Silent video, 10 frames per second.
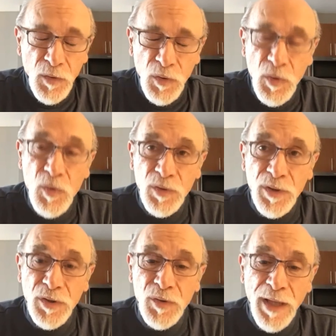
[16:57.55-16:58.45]
you
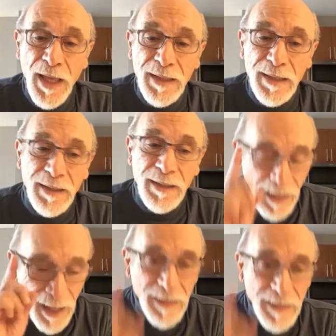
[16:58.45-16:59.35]
you'll get
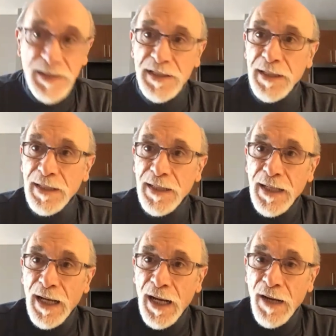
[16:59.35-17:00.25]
hints
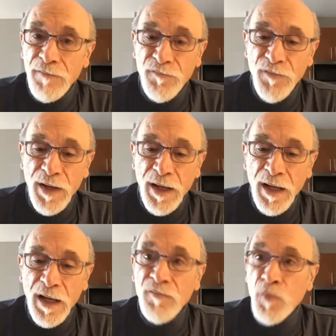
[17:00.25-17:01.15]
of uh,
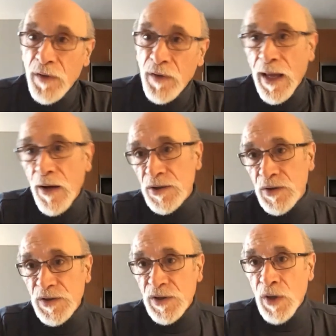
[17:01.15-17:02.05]
of where the
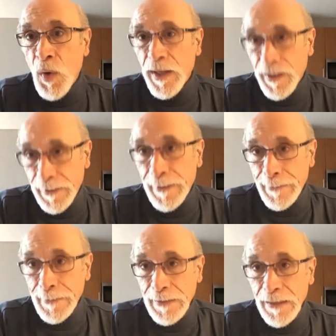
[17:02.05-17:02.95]
character is going
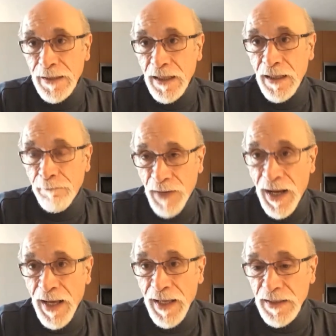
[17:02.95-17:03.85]
uh,
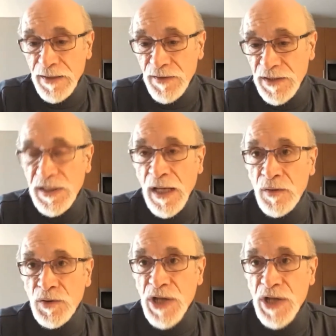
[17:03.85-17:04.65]
by the subtle